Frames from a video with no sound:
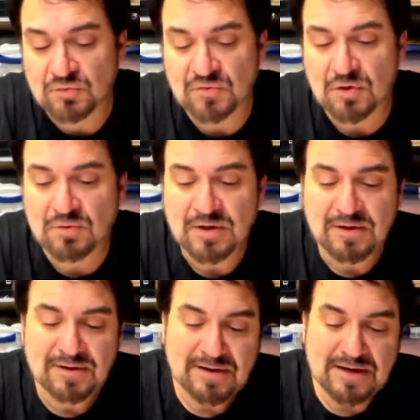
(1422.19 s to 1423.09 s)
So
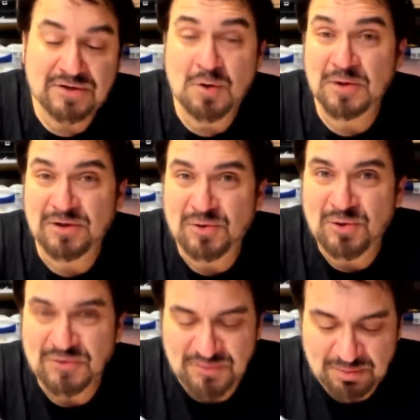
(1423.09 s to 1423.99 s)
I know I'm a little
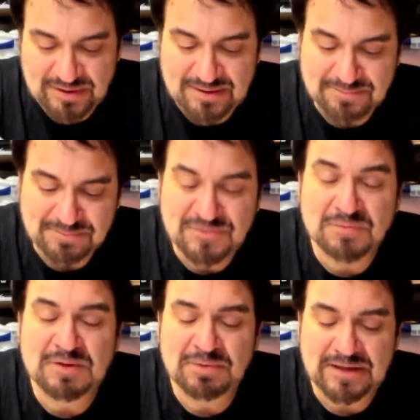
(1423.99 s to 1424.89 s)
old to playing to
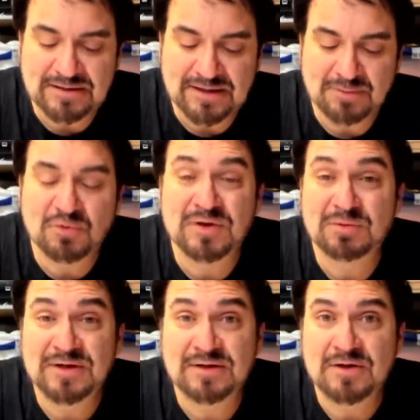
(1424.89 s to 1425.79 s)
be playing Game Boy,
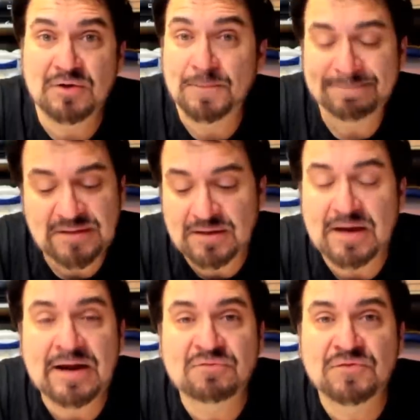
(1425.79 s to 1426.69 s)
but you know you
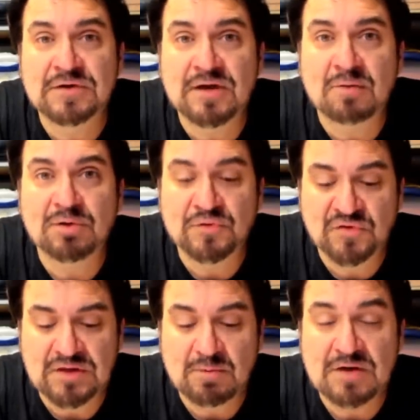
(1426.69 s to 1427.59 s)
got to have fun. You got to blow
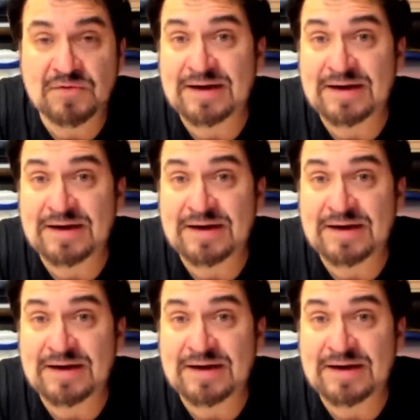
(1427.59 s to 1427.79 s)
steam off.